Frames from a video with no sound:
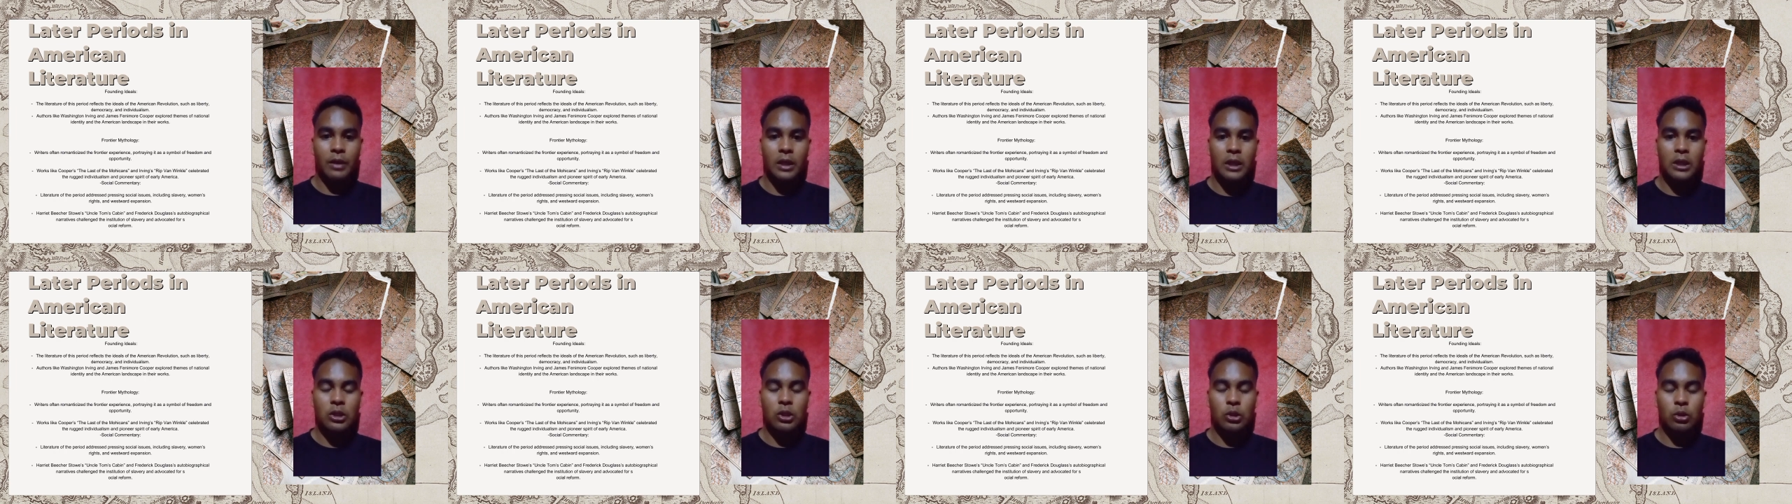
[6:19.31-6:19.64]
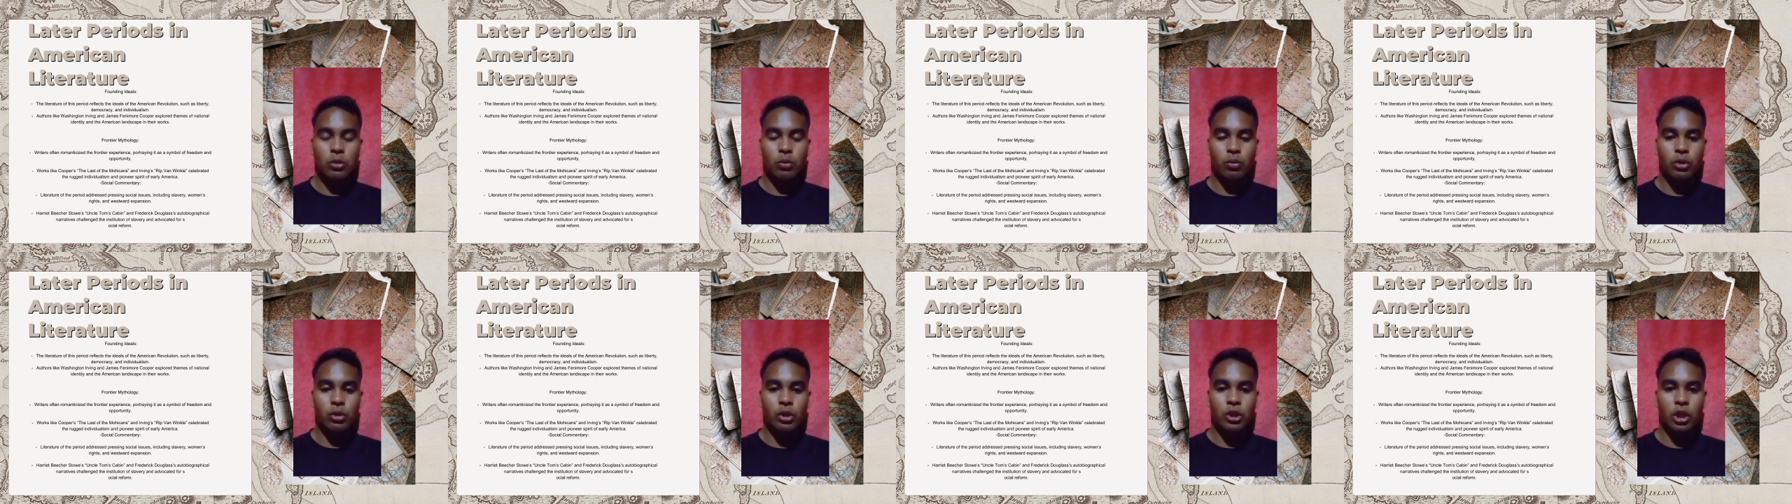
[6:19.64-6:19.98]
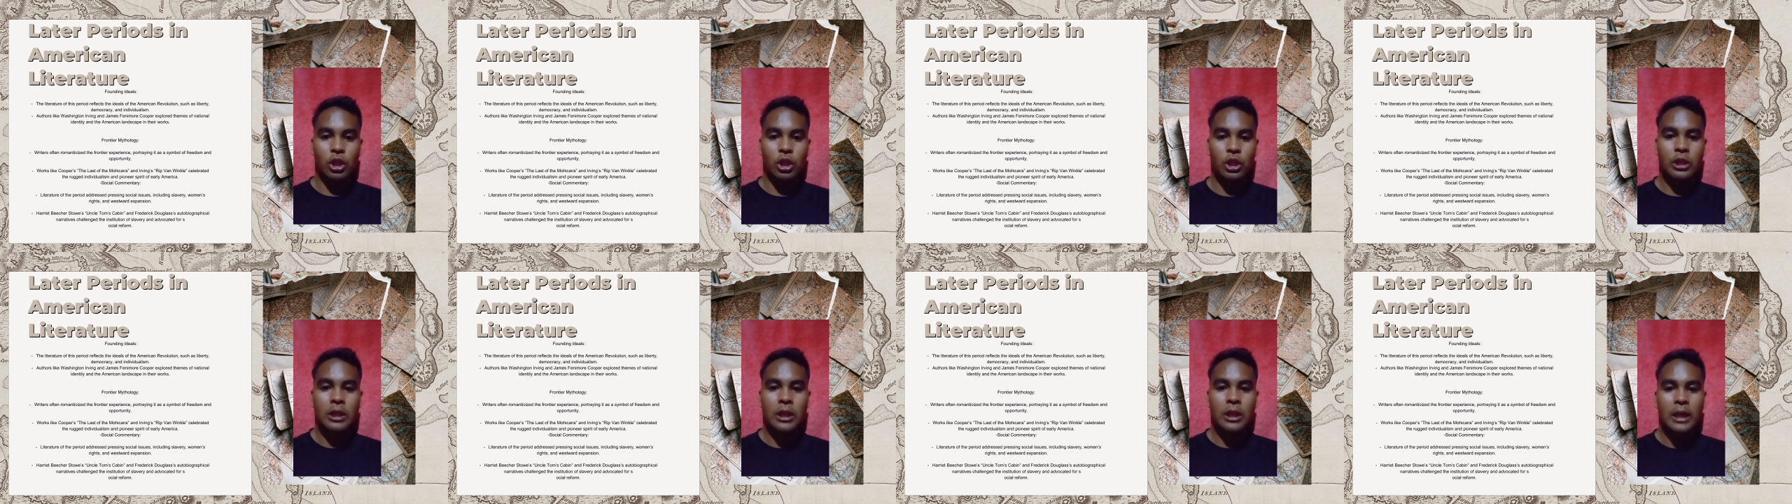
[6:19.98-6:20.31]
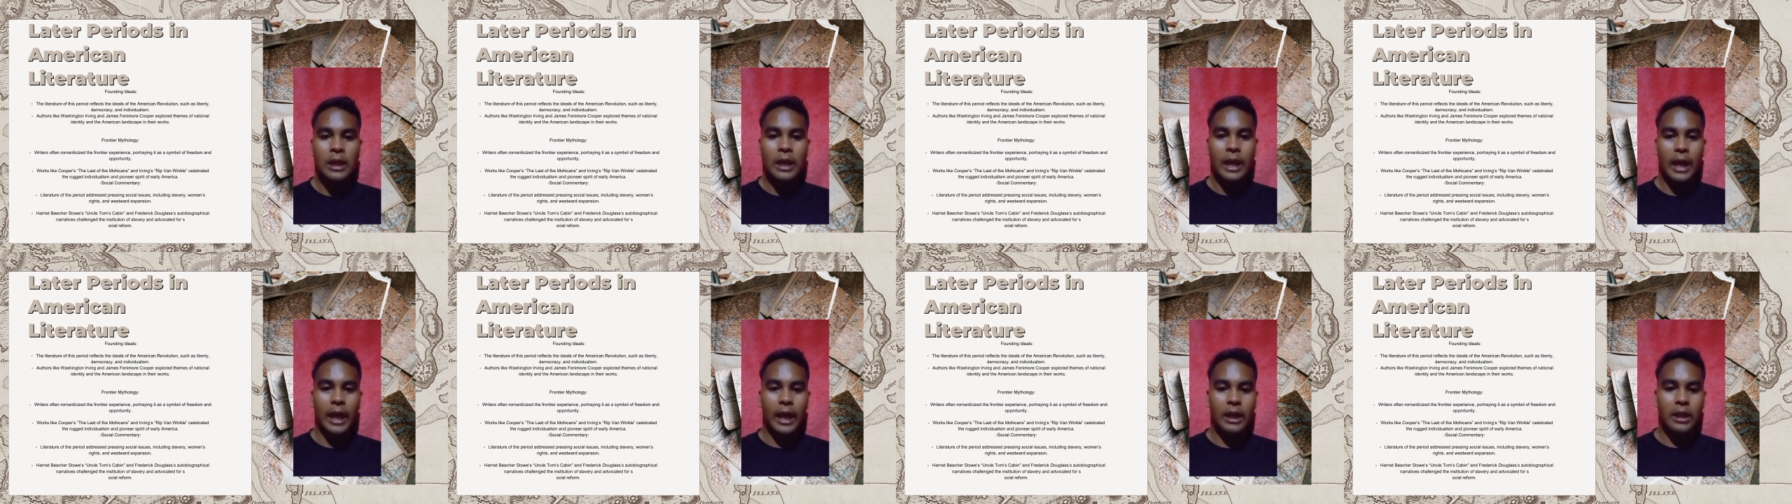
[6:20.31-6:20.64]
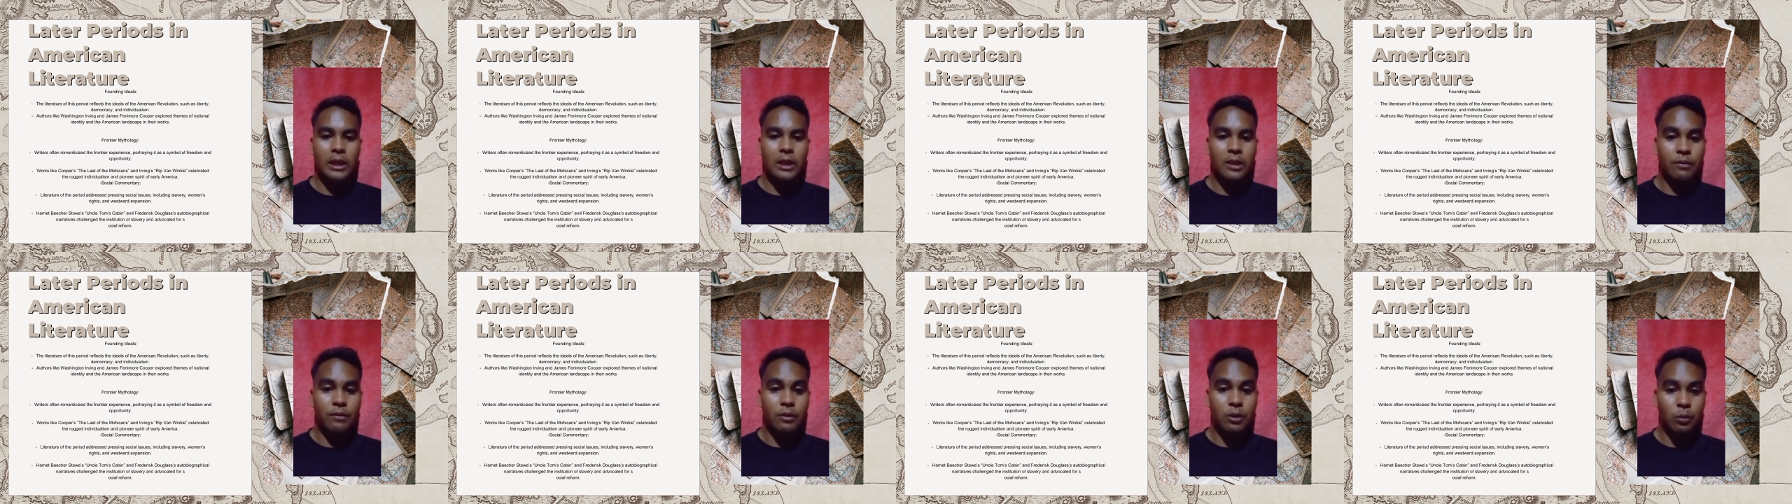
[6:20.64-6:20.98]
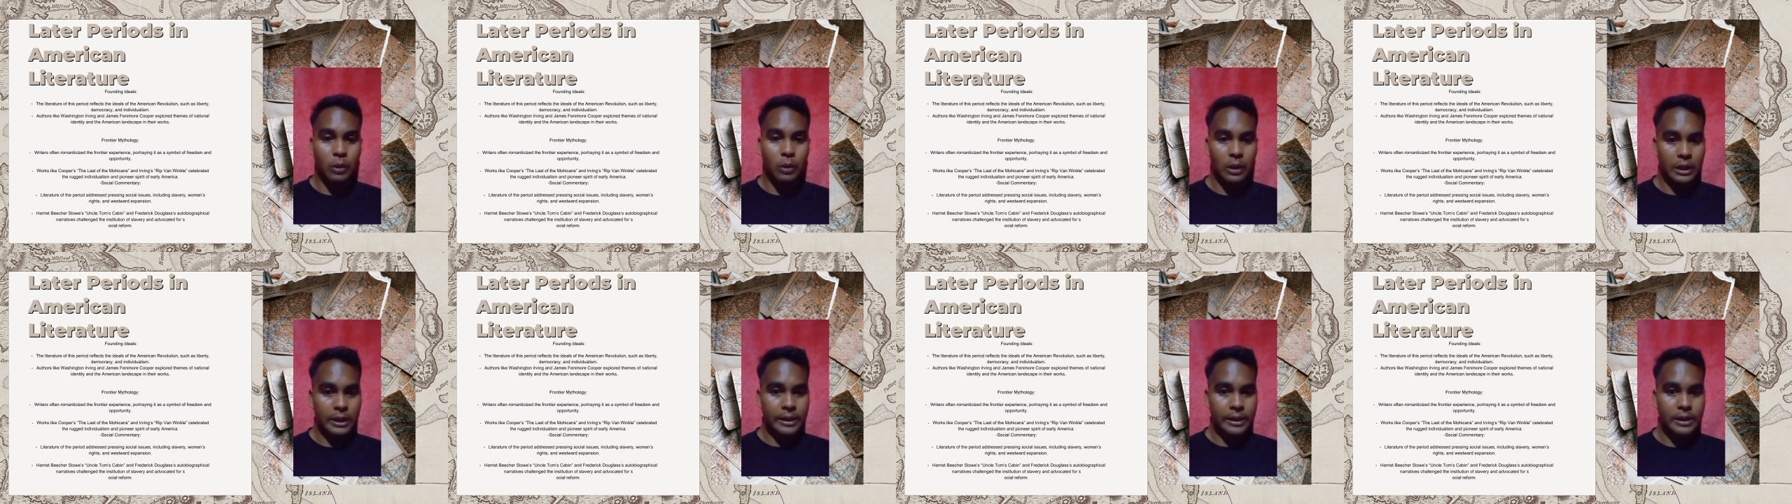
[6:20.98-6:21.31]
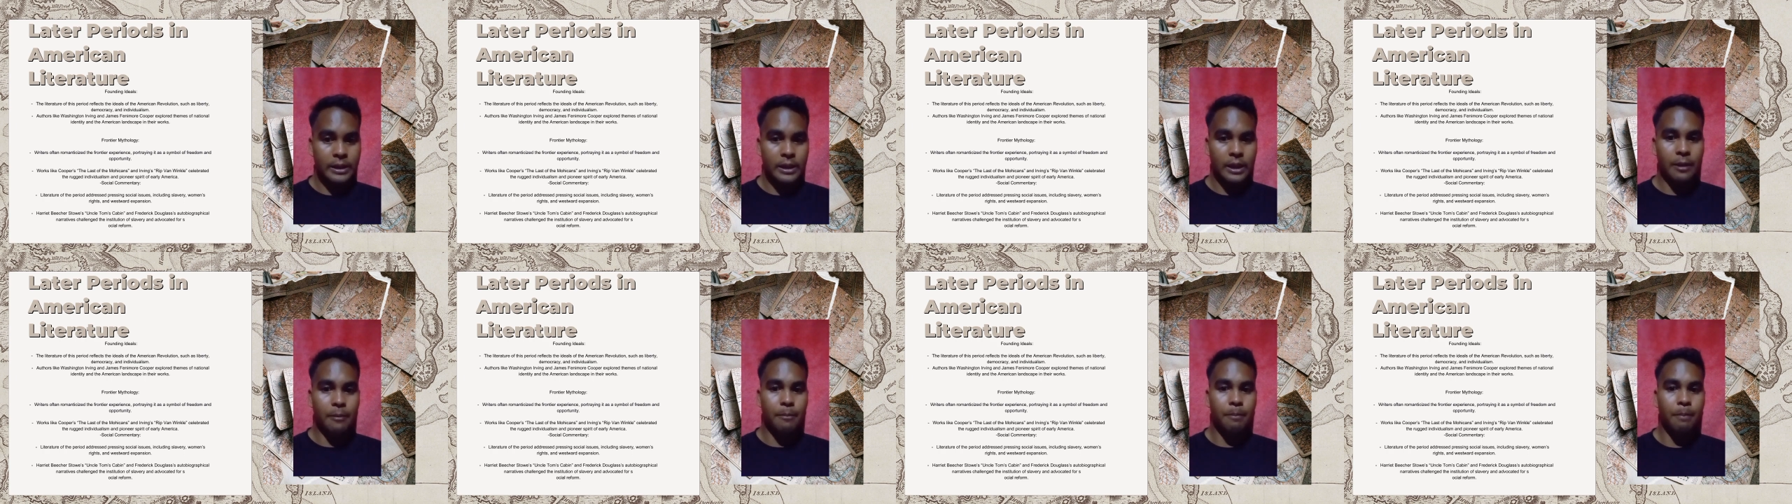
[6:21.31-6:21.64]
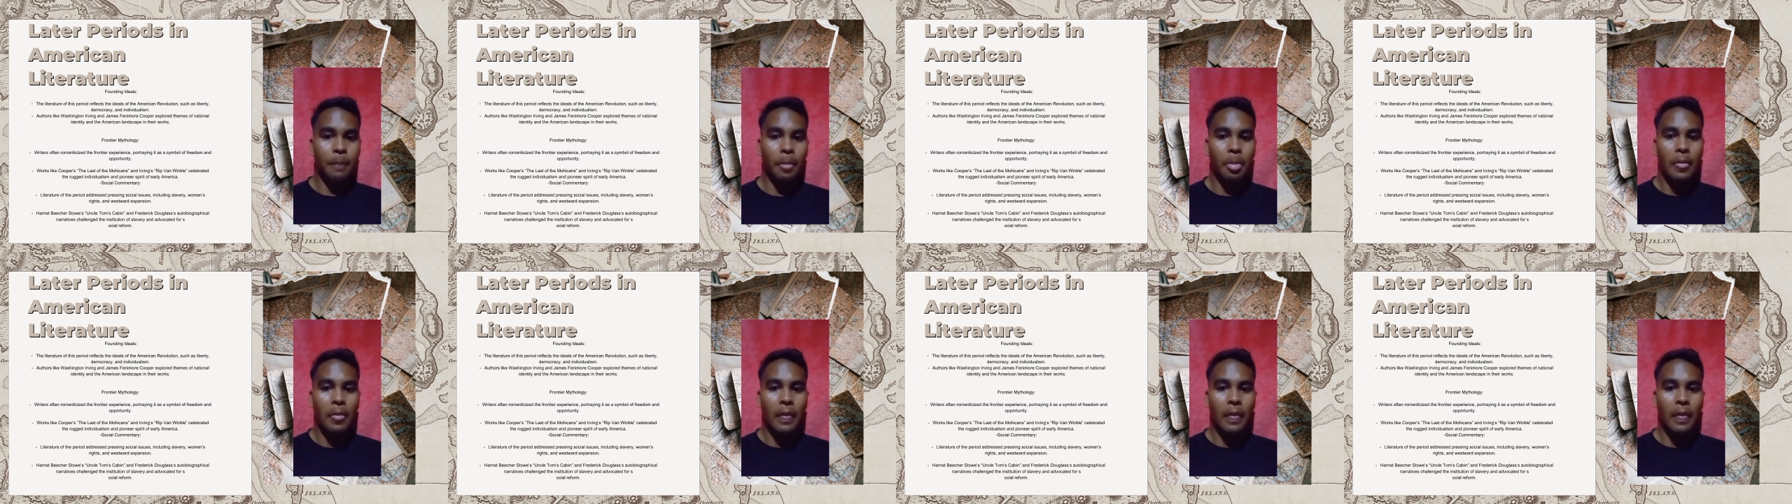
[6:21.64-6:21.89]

institution, individualism,